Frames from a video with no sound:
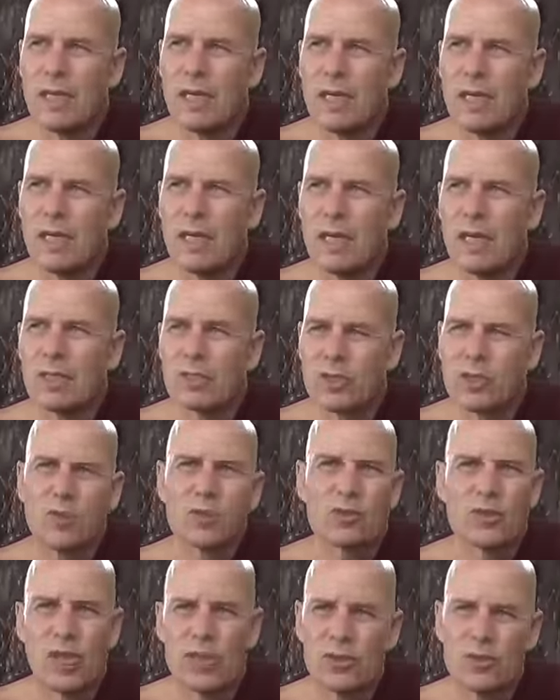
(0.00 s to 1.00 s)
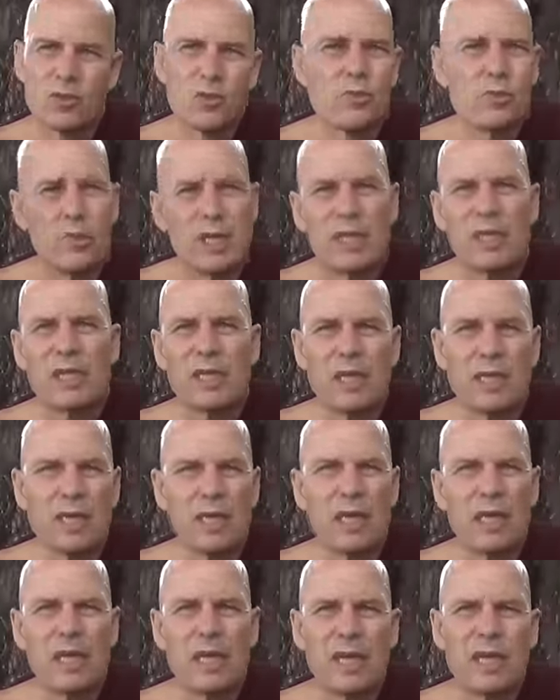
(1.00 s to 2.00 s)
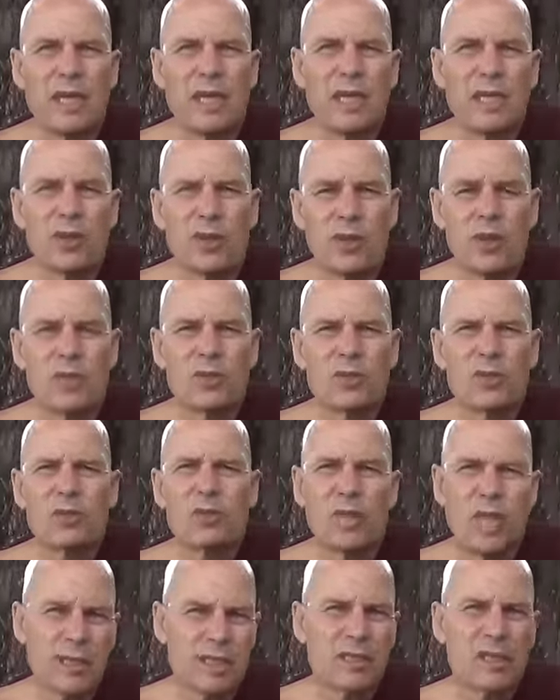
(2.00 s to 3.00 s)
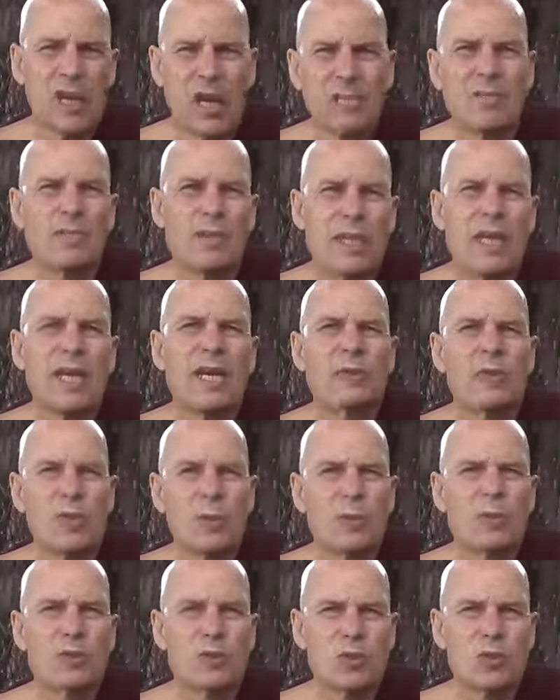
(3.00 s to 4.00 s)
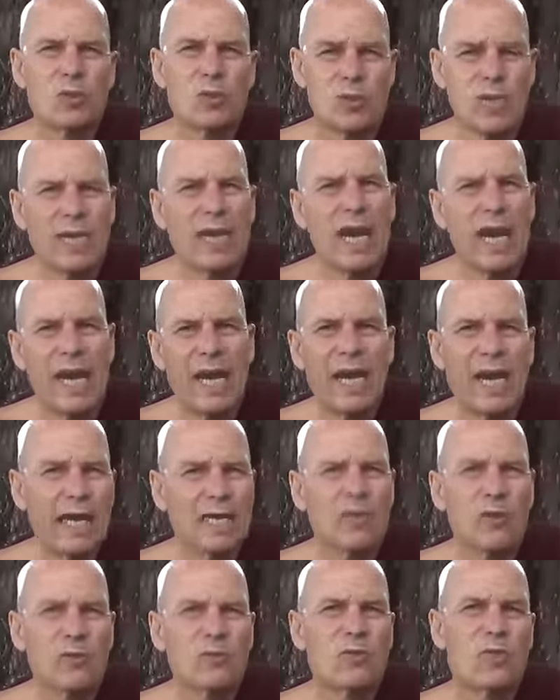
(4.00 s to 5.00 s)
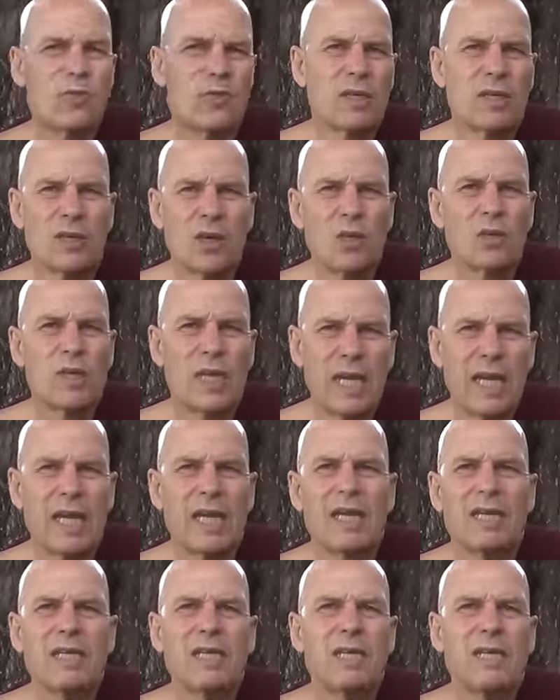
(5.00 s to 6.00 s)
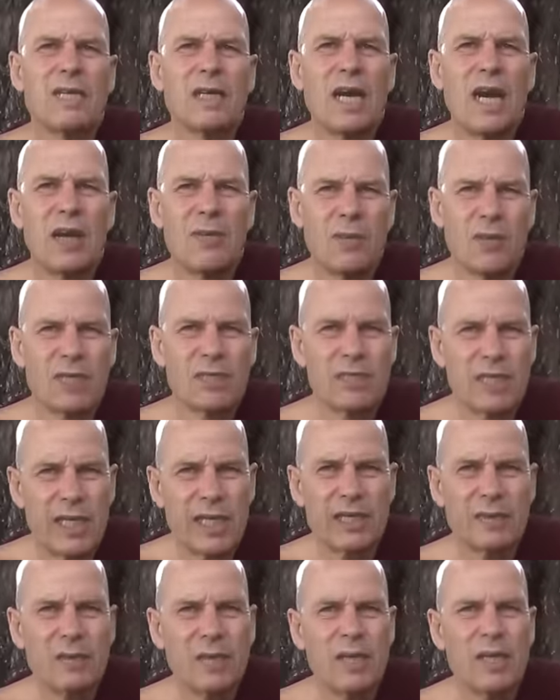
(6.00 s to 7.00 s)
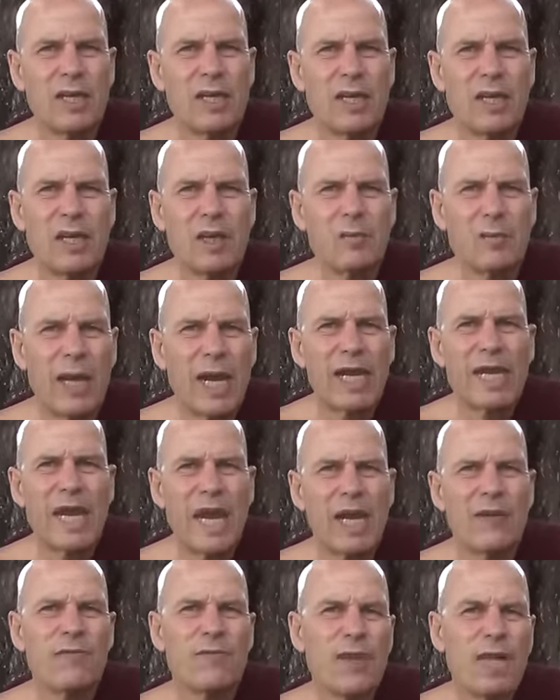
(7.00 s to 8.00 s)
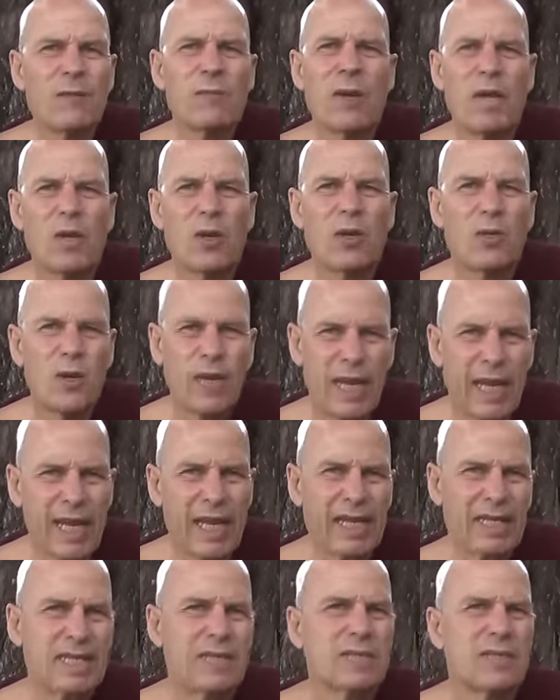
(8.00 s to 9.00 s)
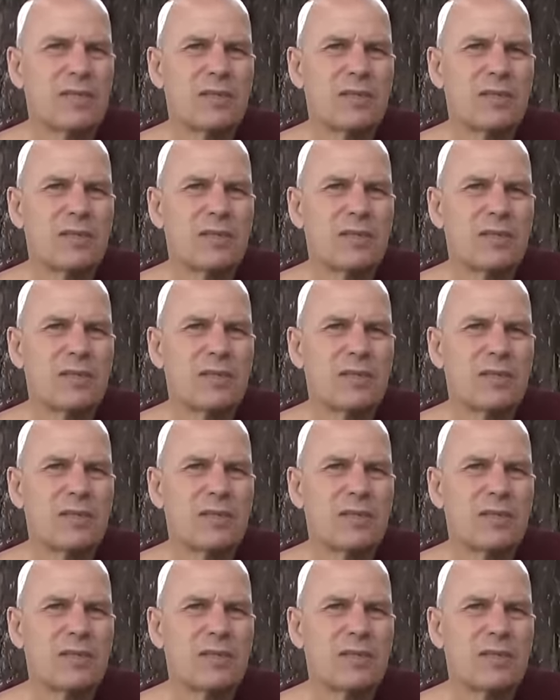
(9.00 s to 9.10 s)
Uh, so there should be, uh, in order to not come there, people should say, I, I don't want to go there. I want to take uh, my life in my own hand.